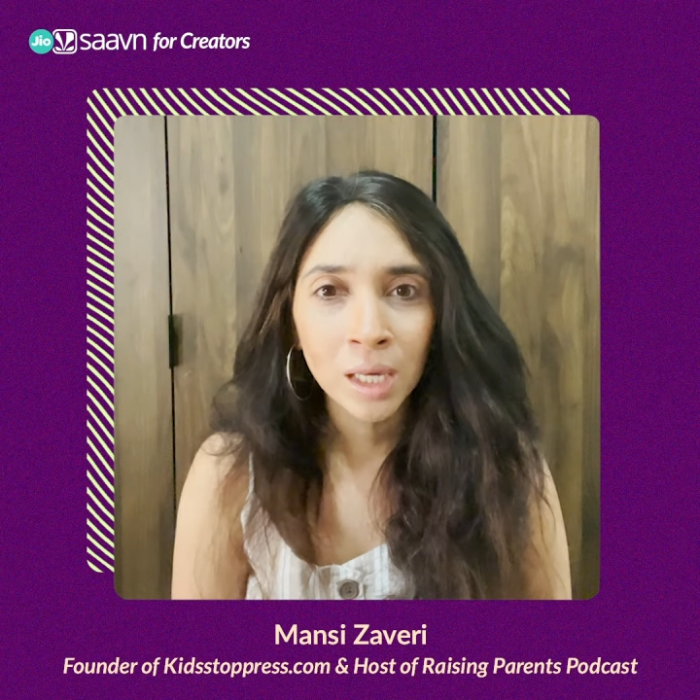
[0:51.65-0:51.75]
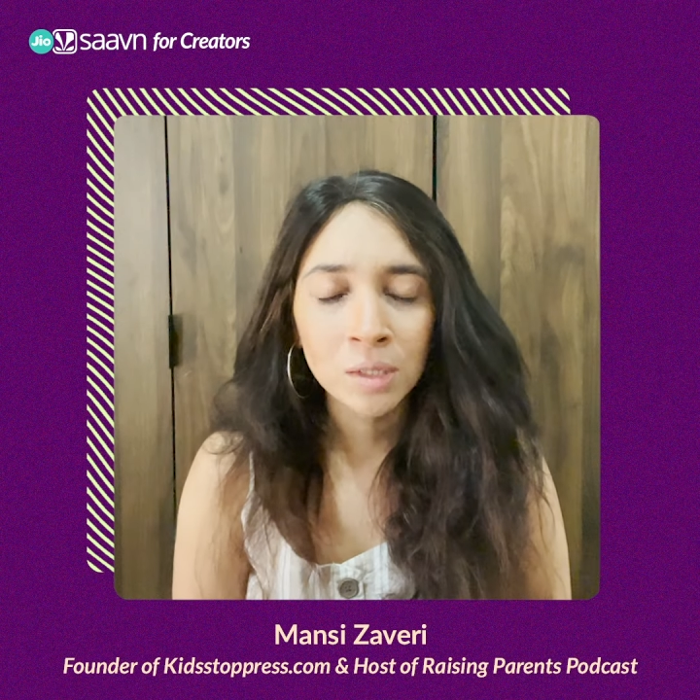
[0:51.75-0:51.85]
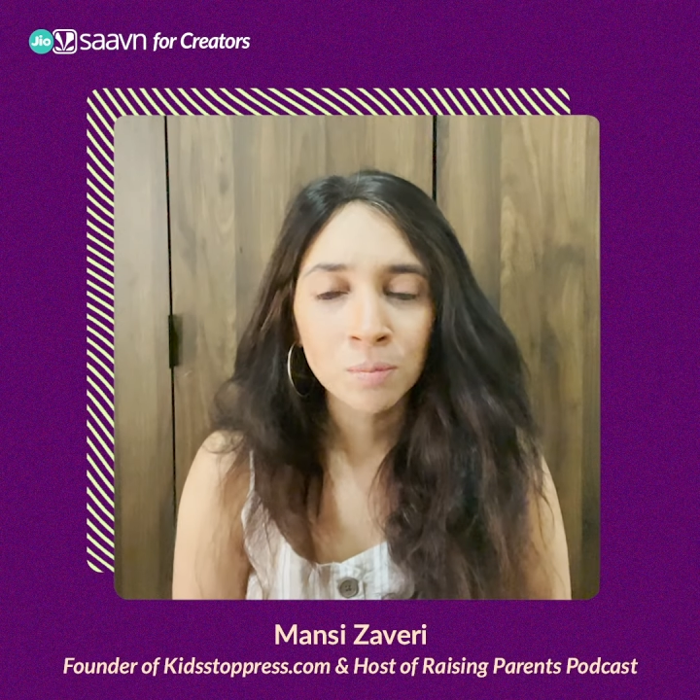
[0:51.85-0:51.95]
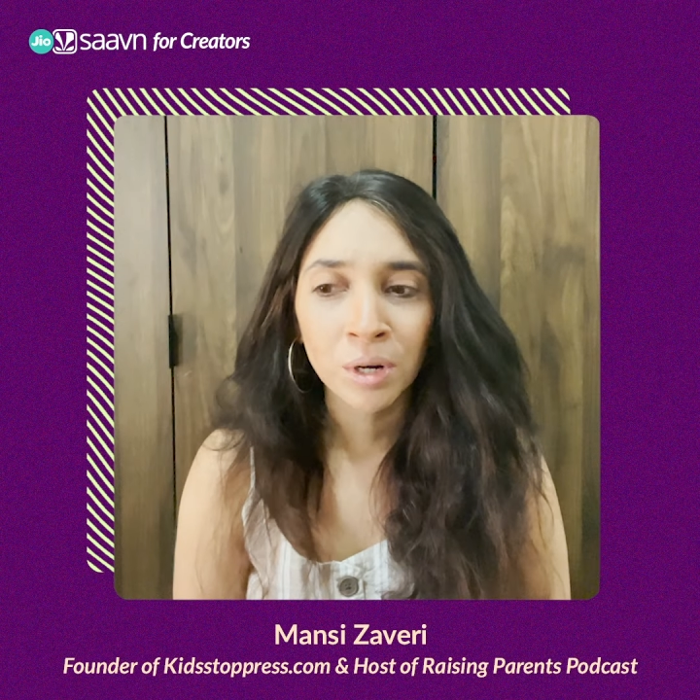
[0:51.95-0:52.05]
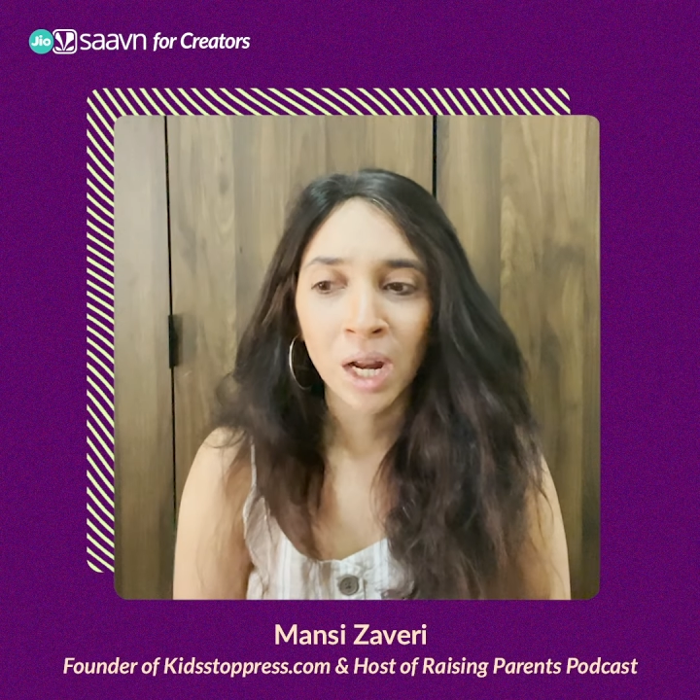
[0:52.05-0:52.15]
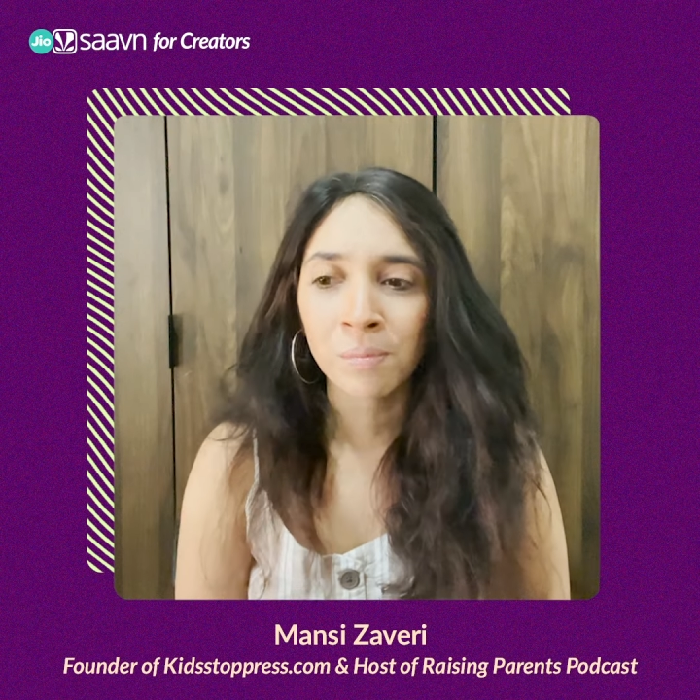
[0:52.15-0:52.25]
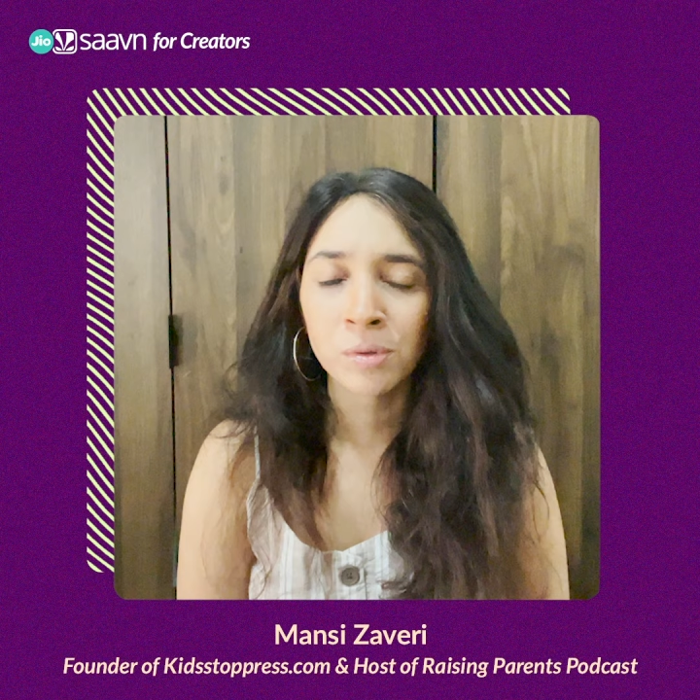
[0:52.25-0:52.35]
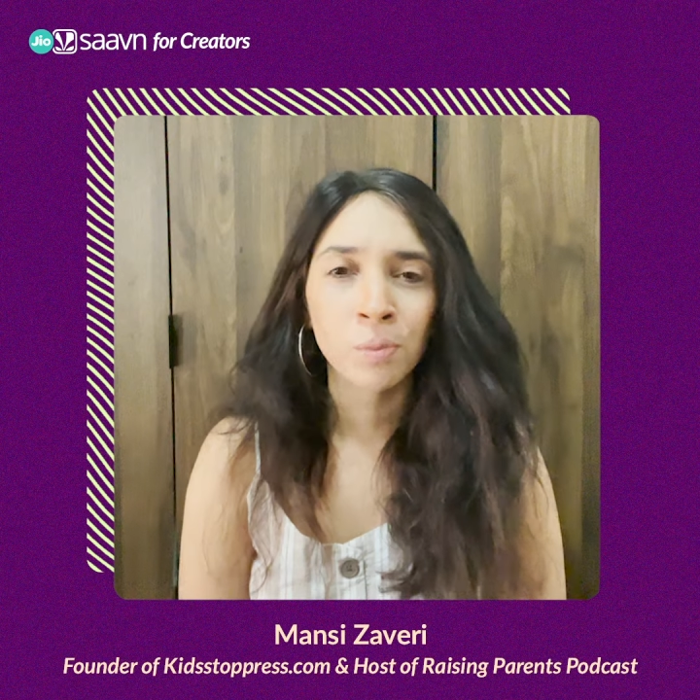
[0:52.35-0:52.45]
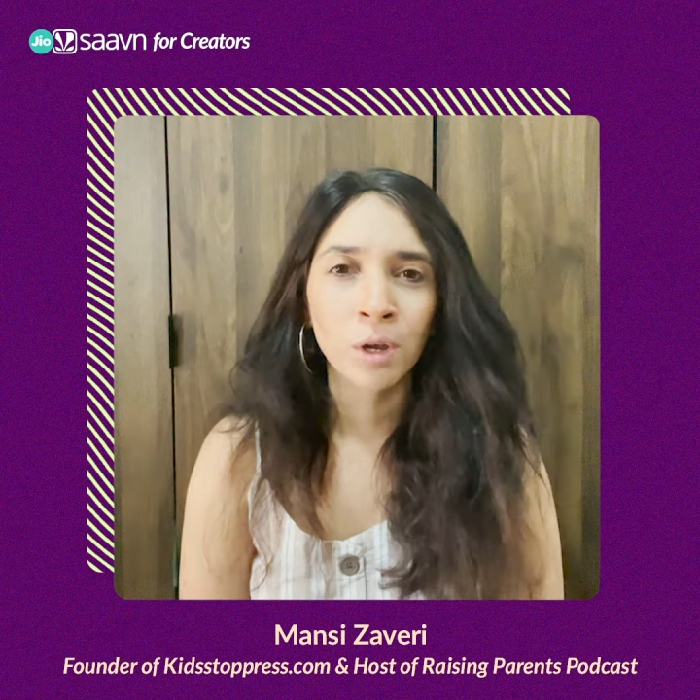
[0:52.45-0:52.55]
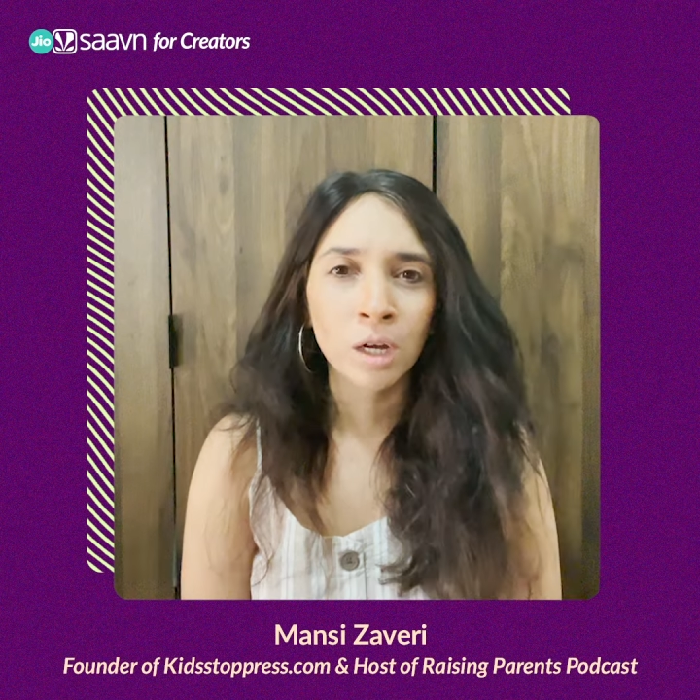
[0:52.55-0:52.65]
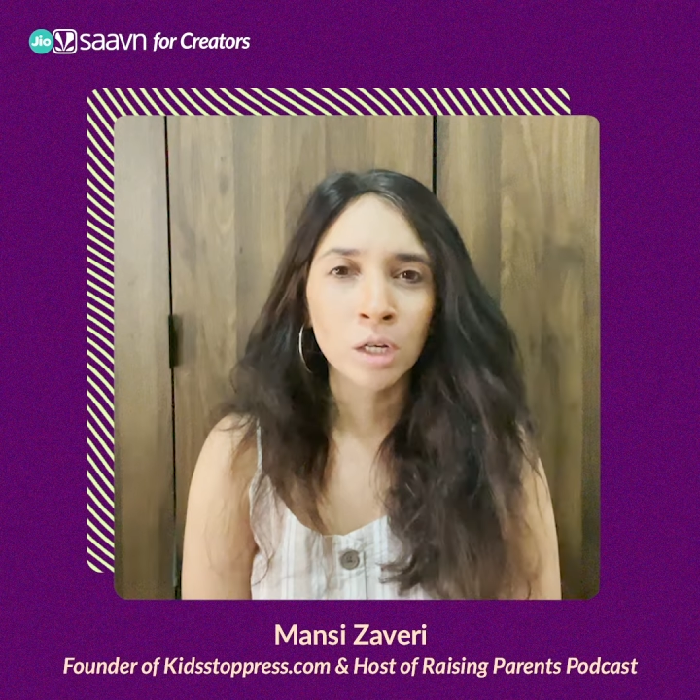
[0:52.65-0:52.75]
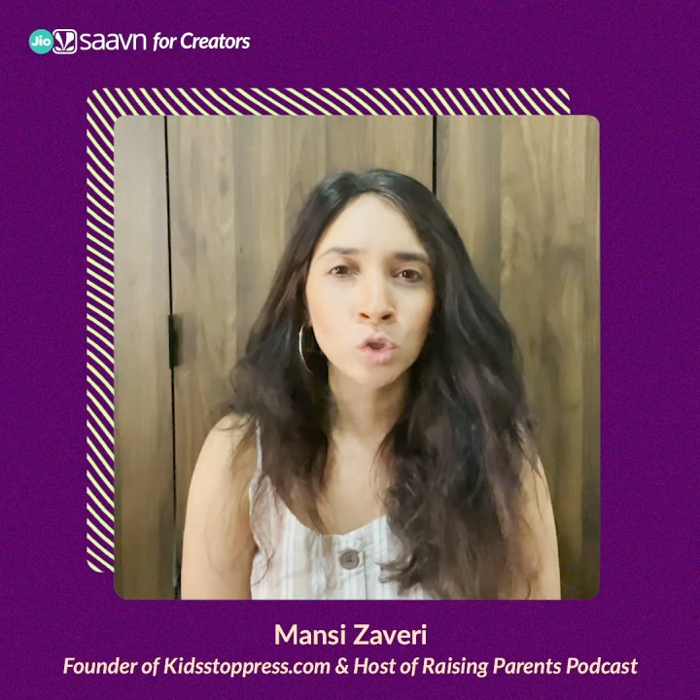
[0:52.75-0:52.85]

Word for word: is perhaps Priyanka